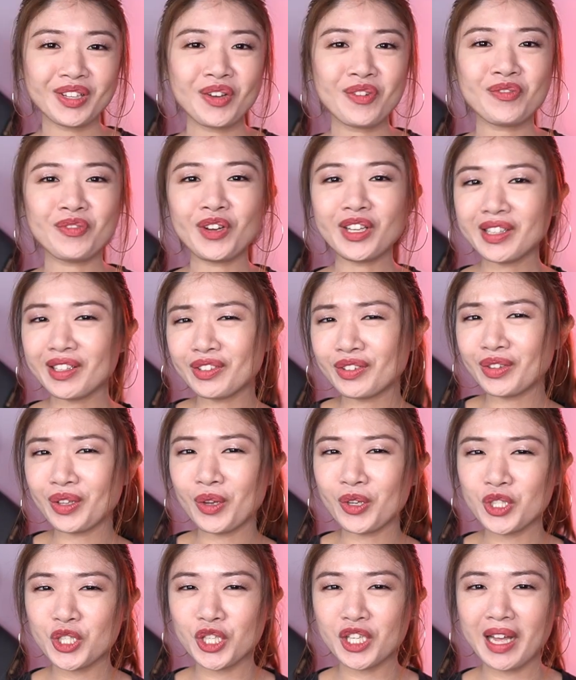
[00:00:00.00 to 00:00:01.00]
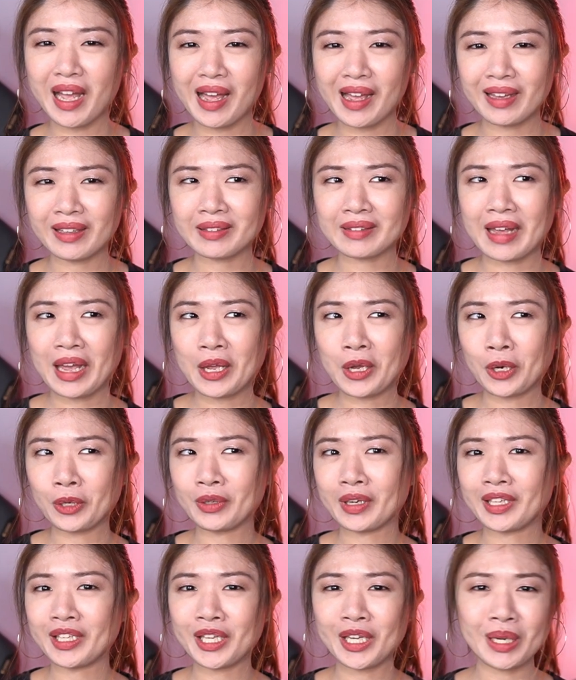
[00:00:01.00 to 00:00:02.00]
Full disclosure guys, I
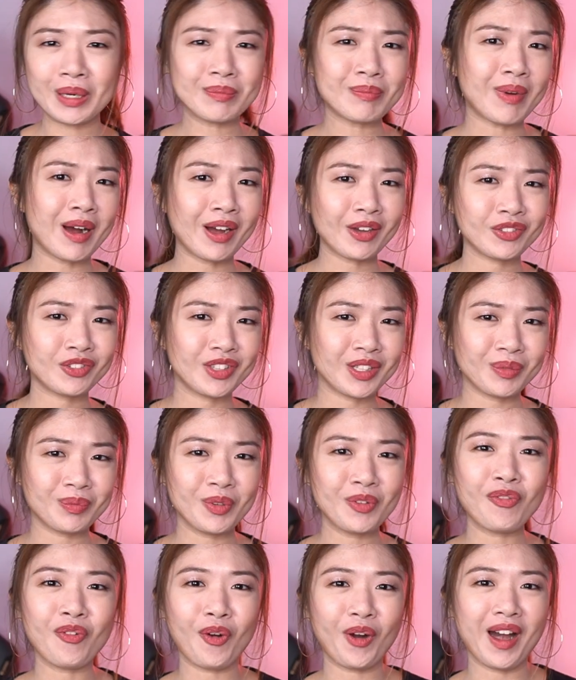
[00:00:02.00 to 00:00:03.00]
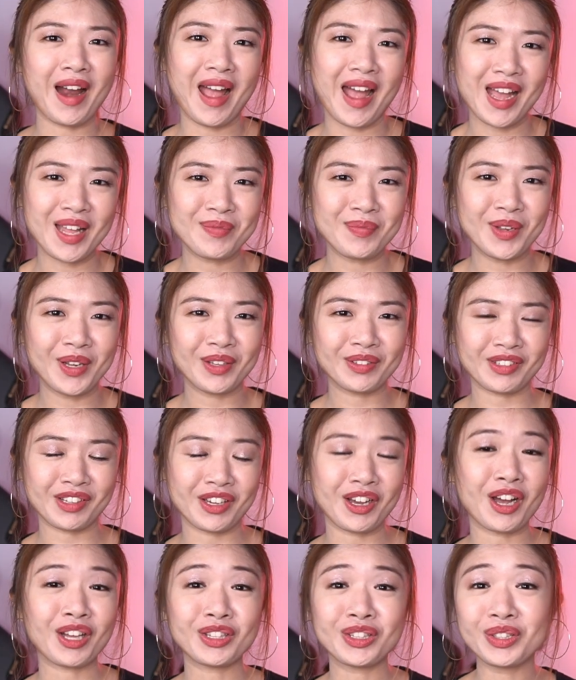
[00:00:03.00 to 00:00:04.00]
already unboxed it beforehand because I
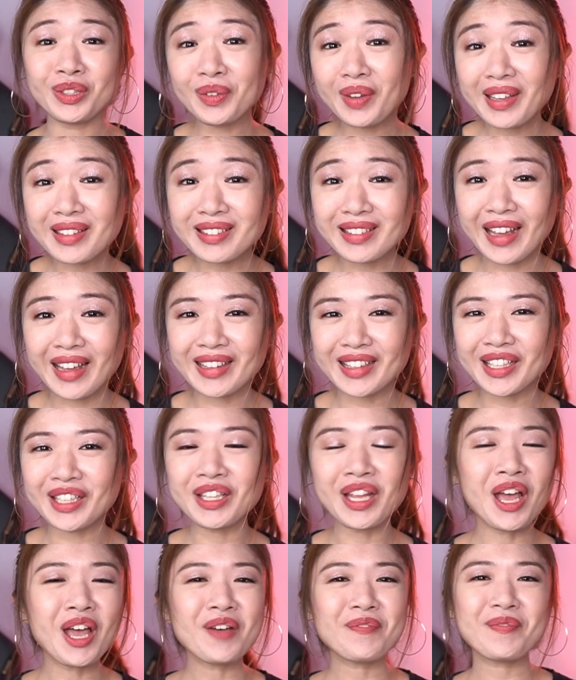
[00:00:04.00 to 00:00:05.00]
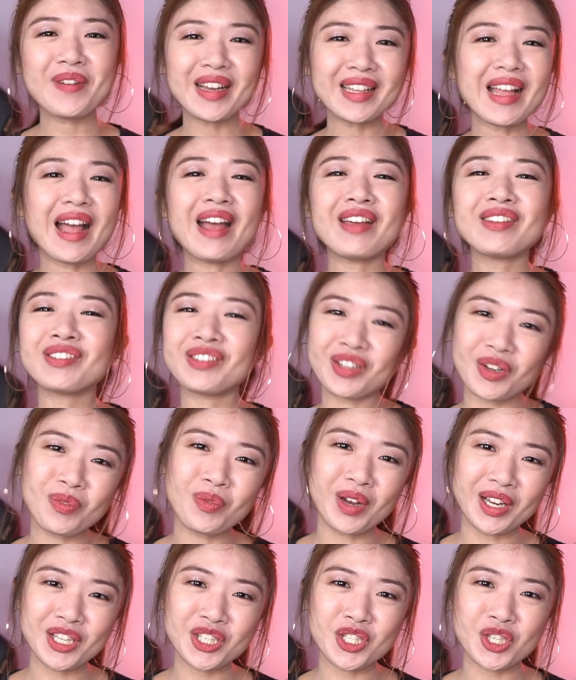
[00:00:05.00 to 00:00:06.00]
got too excited, but I still
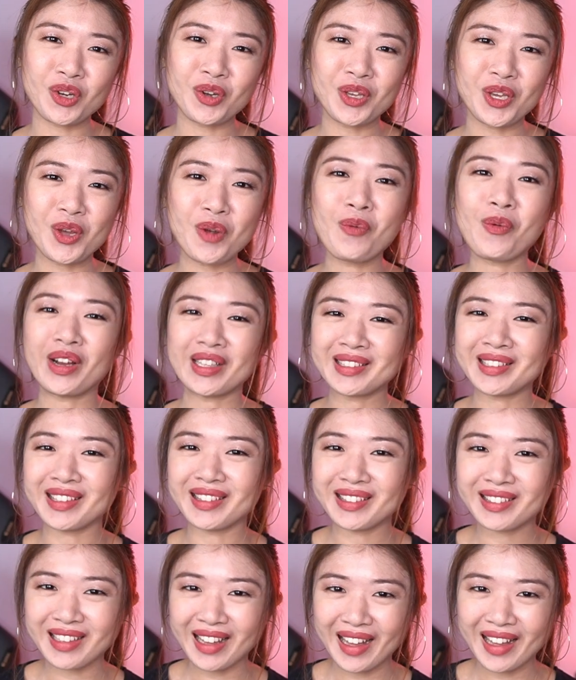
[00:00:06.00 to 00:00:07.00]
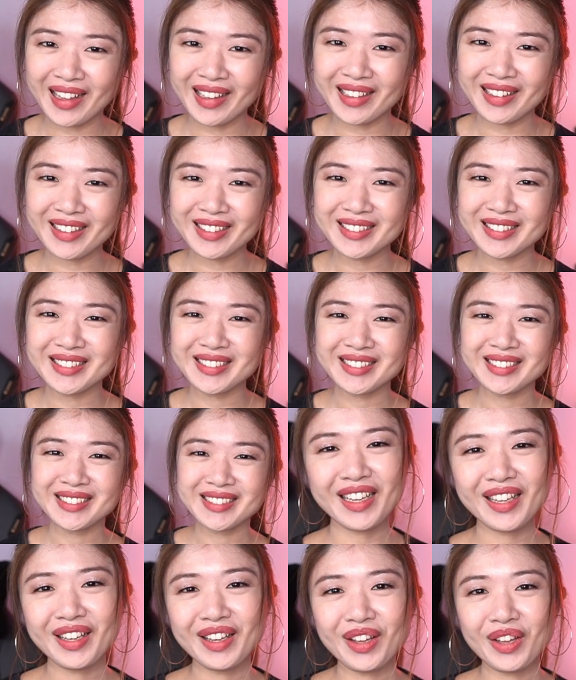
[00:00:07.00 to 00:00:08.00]
want to show you what's inside.
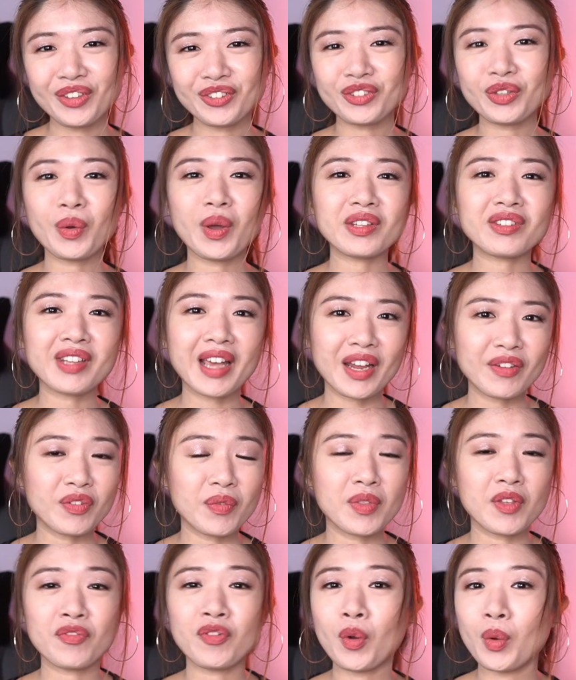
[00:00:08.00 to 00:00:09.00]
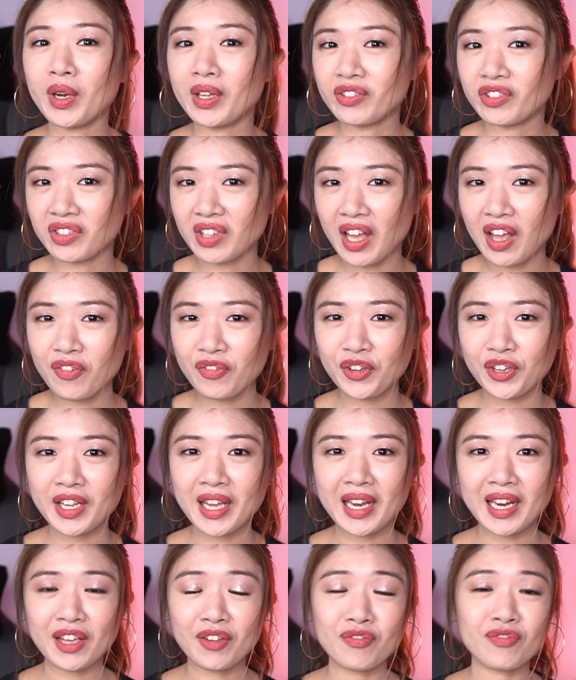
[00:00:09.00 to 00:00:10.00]
So aside from the phone itself, you're
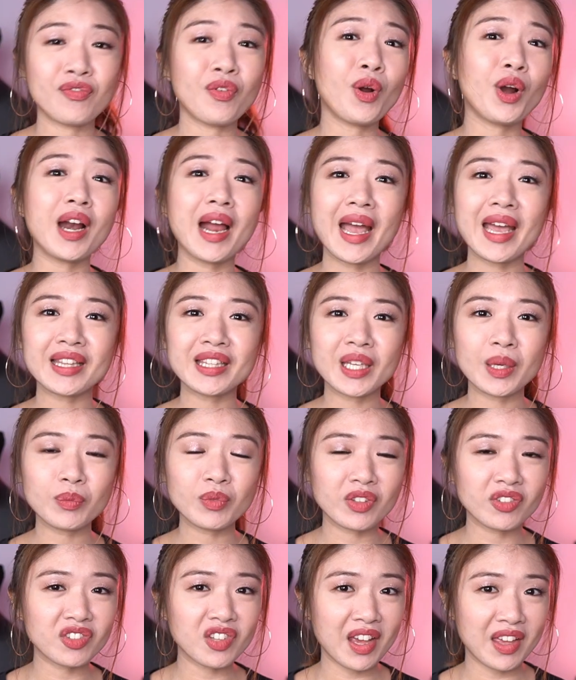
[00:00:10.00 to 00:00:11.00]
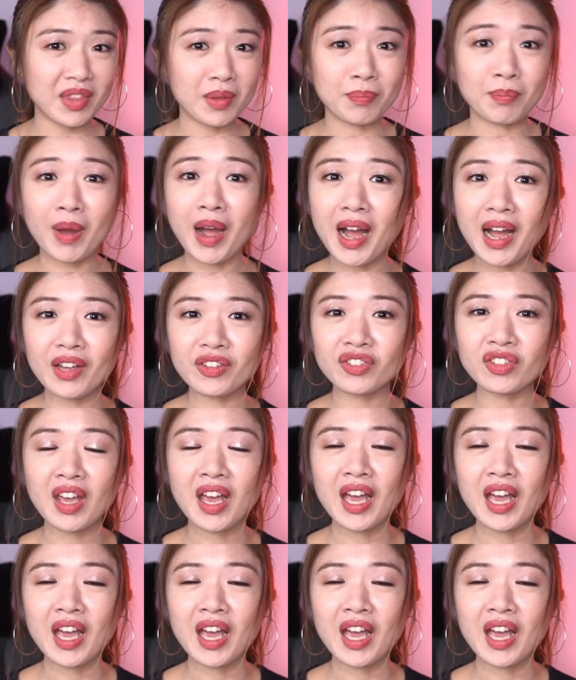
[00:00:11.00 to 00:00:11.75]
getting 4 items inside the box.